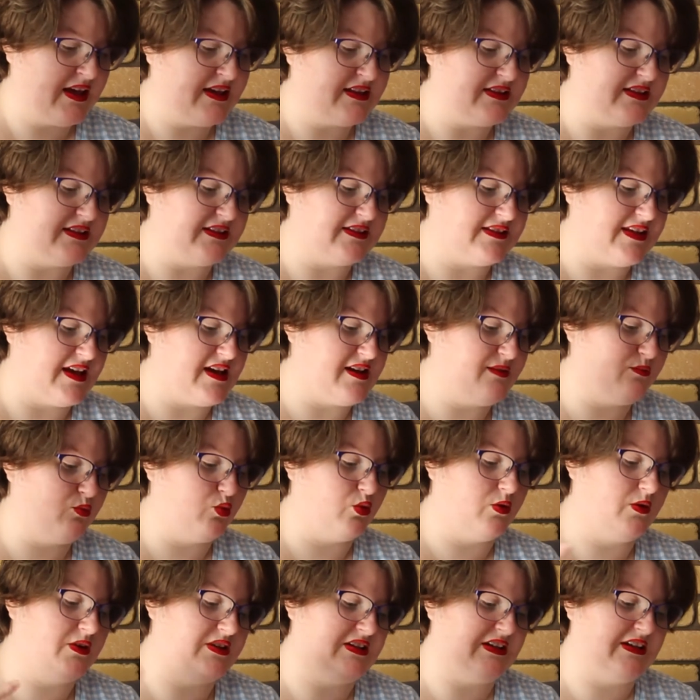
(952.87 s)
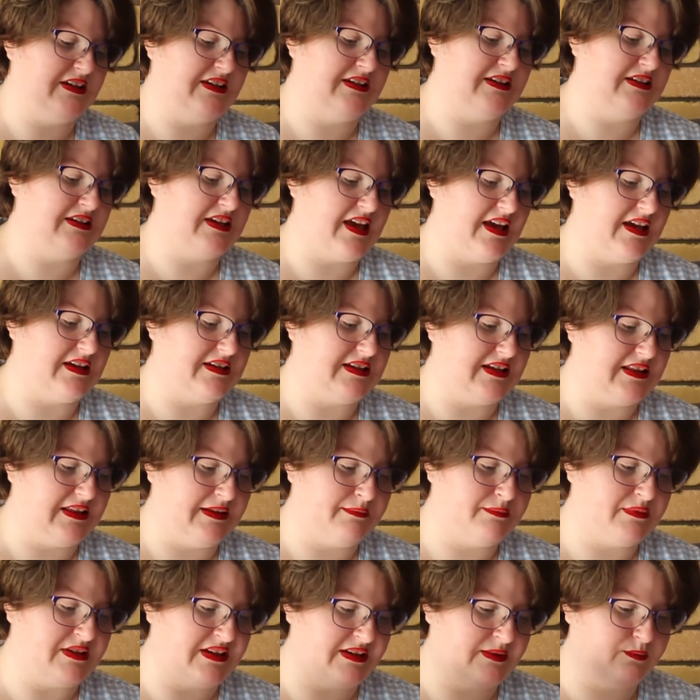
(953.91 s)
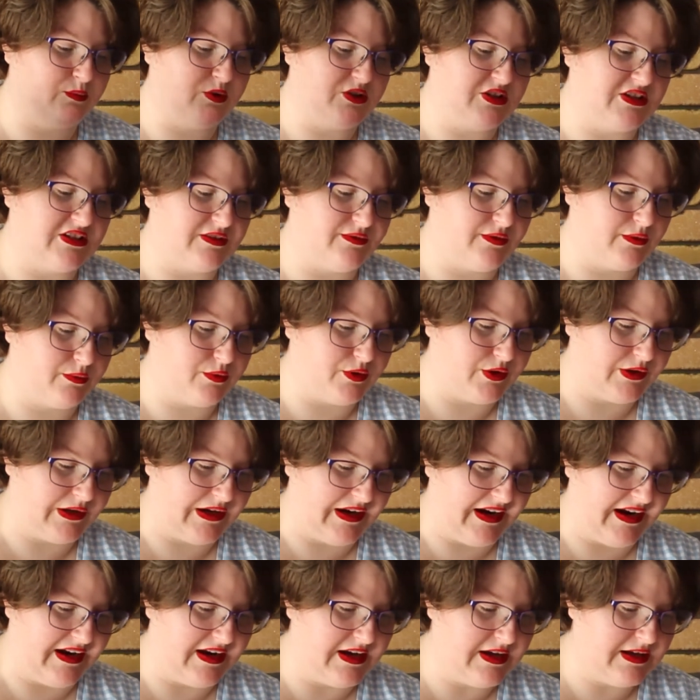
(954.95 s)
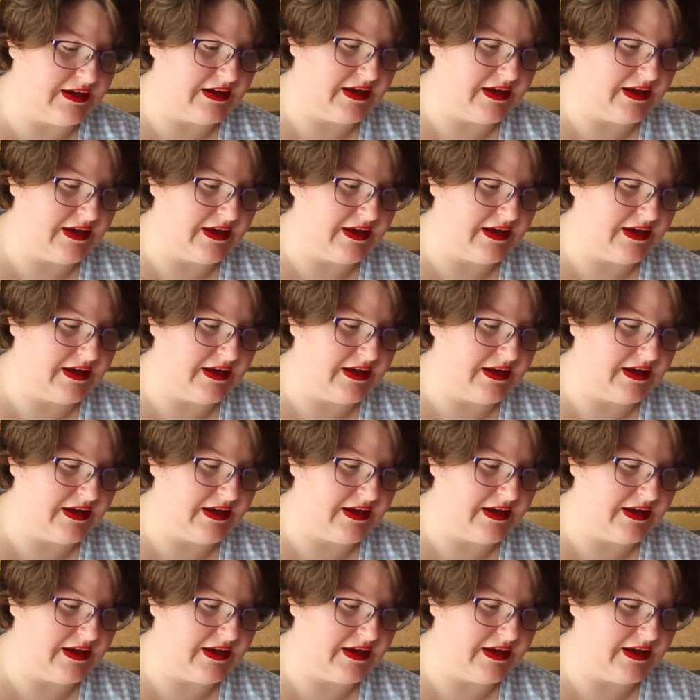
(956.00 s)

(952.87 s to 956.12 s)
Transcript: the Sam Water Candy Lip Tint, which is from Korea,